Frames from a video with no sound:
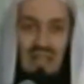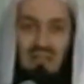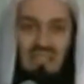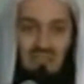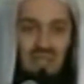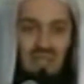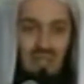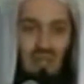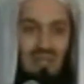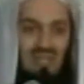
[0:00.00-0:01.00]
I must make
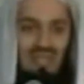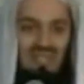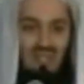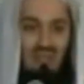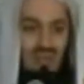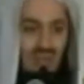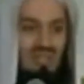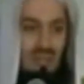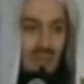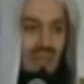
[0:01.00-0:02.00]
sure that there is no
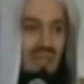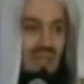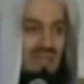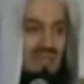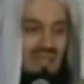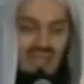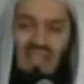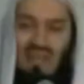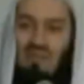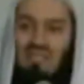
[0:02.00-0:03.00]
music playing here.
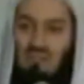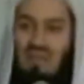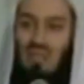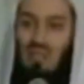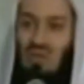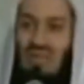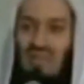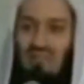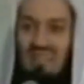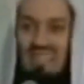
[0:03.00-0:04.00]
And I must make sure that
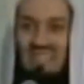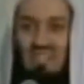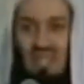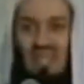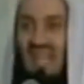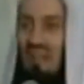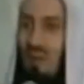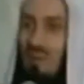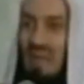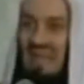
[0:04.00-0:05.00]
everything is Sharia
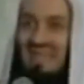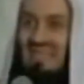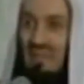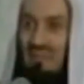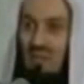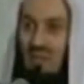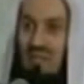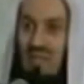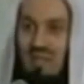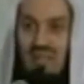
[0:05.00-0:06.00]
compliant here.
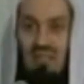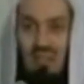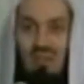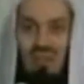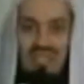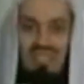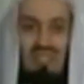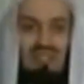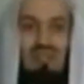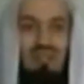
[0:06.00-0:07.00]
Because the community is
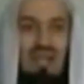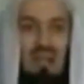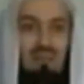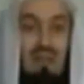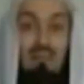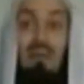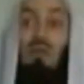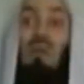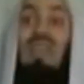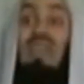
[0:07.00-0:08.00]
not going to come.
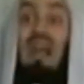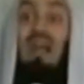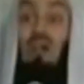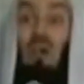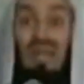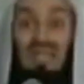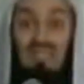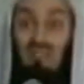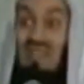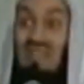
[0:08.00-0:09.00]
But we are
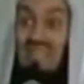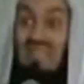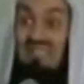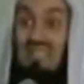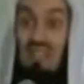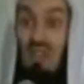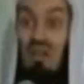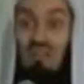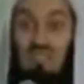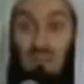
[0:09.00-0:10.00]
collectively guilty
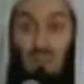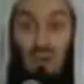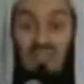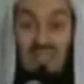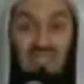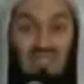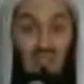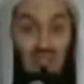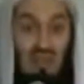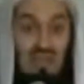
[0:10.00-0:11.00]
of supporting
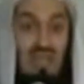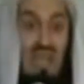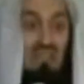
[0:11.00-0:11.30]
such filth.